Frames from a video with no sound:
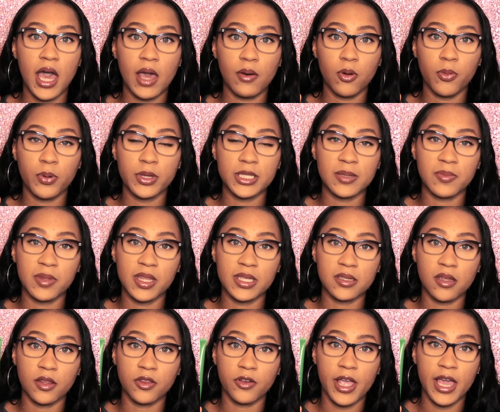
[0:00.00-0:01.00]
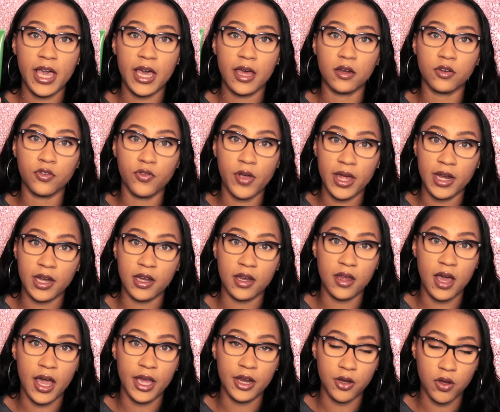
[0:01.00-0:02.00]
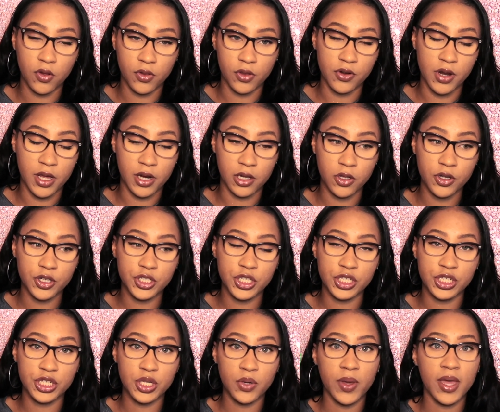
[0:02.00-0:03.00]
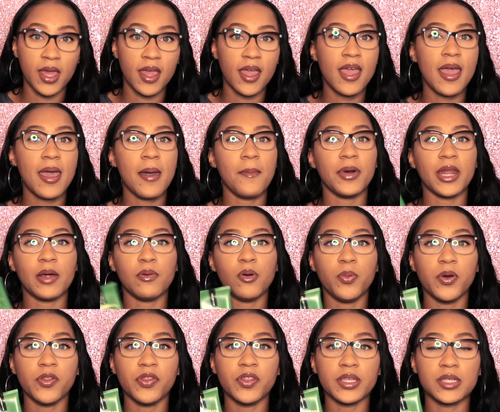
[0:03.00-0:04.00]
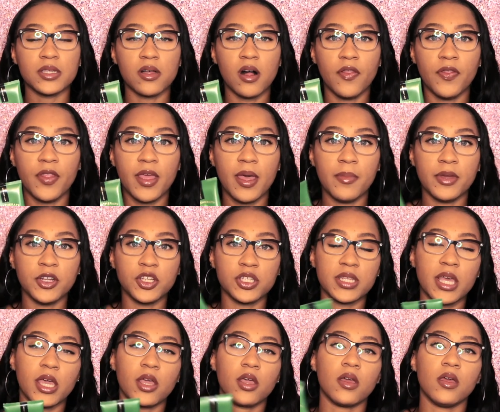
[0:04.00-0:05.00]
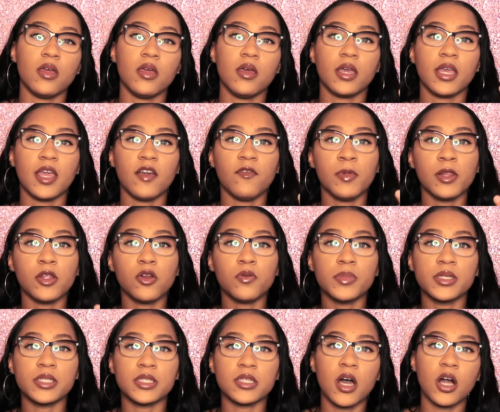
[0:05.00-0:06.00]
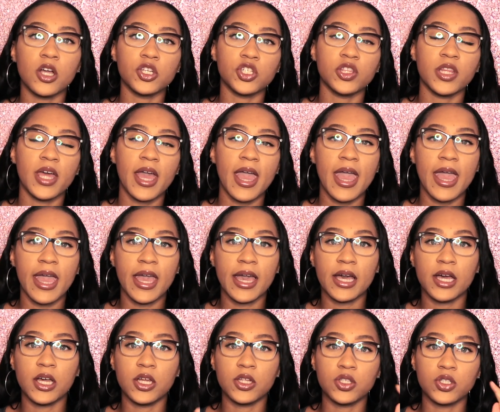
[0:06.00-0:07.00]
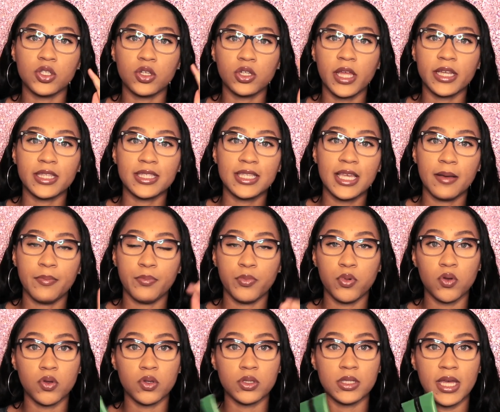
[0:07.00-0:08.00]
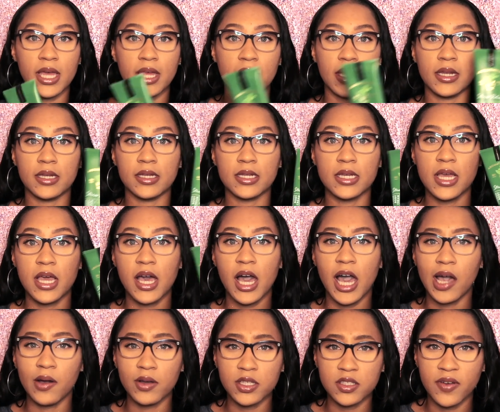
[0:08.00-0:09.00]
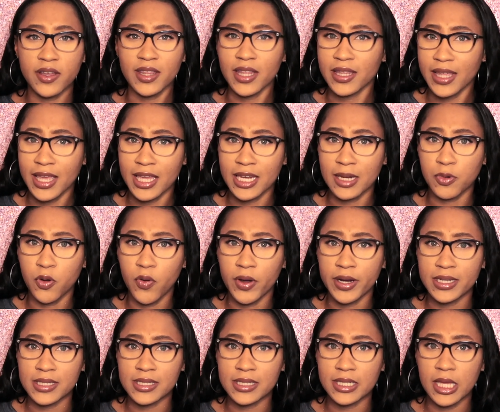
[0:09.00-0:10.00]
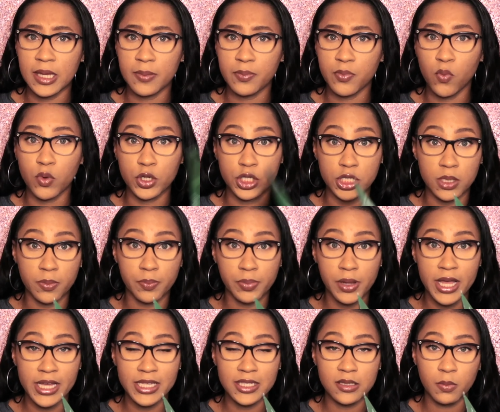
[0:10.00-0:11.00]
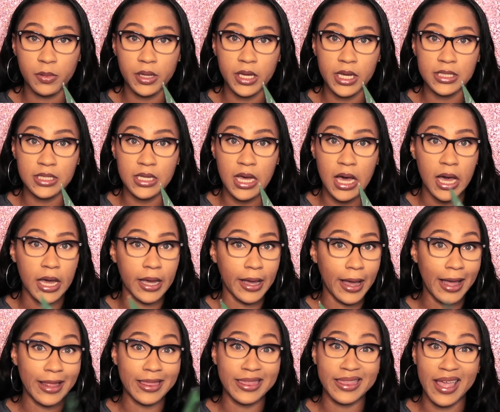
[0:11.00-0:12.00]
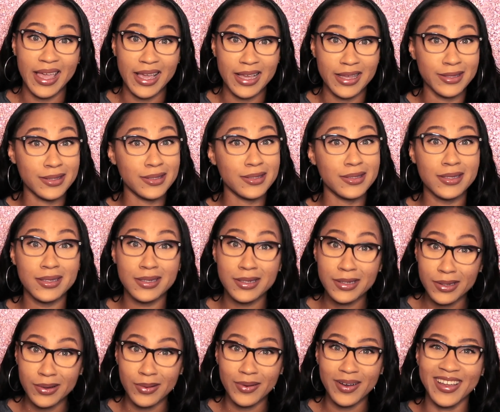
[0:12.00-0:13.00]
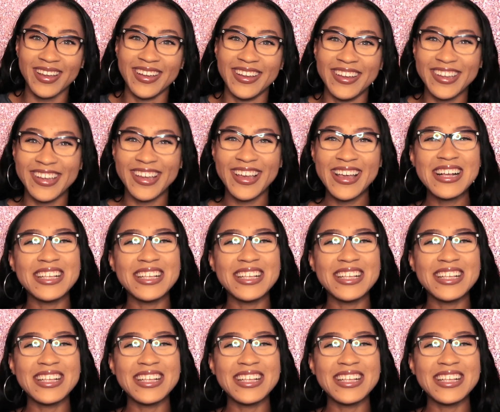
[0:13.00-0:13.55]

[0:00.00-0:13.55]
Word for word: I will put some of this on their hand. Granted, I know they're not allergic to it, but I will put this on them and just like give them a little massage on the hands or like temples and I always find at the end of going to sleep which is a plus because I got things to do